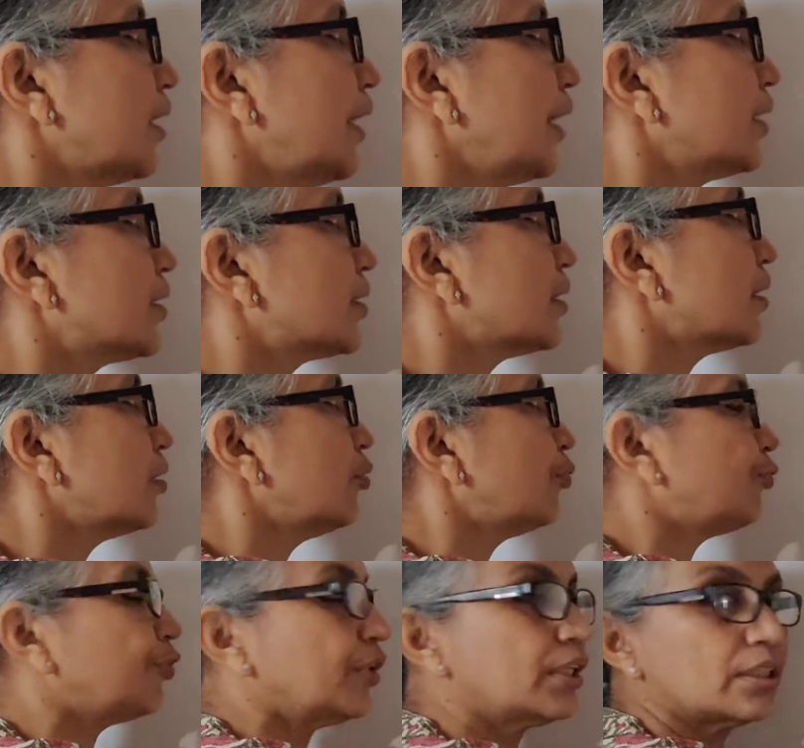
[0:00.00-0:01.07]
in an external
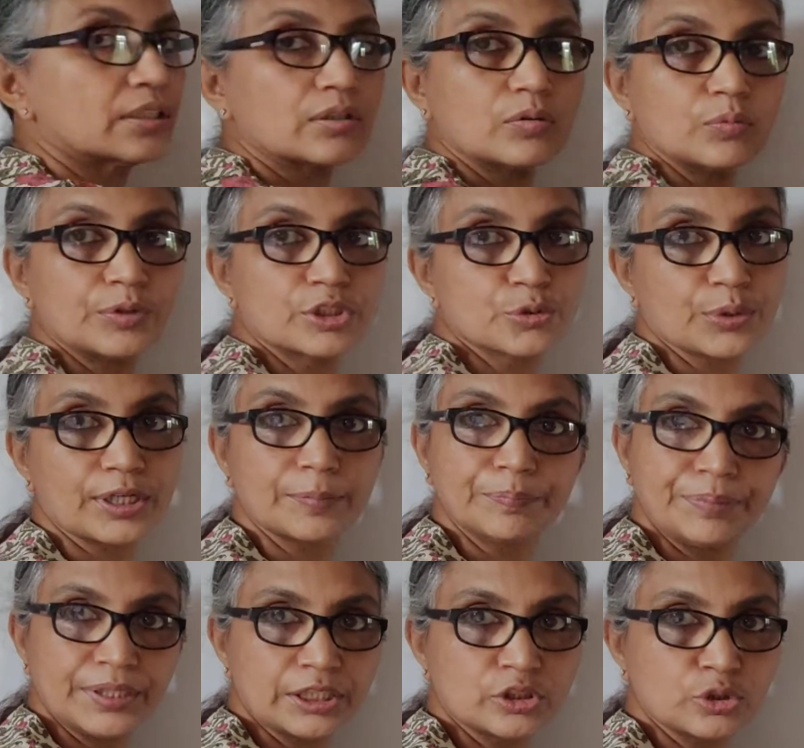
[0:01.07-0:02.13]
field, which
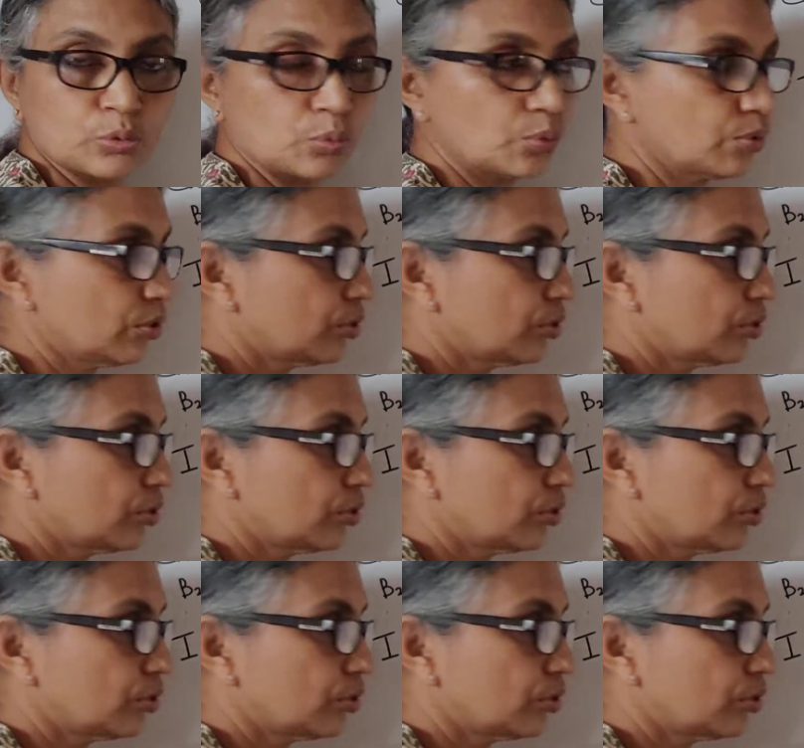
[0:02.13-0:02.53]
one? B2.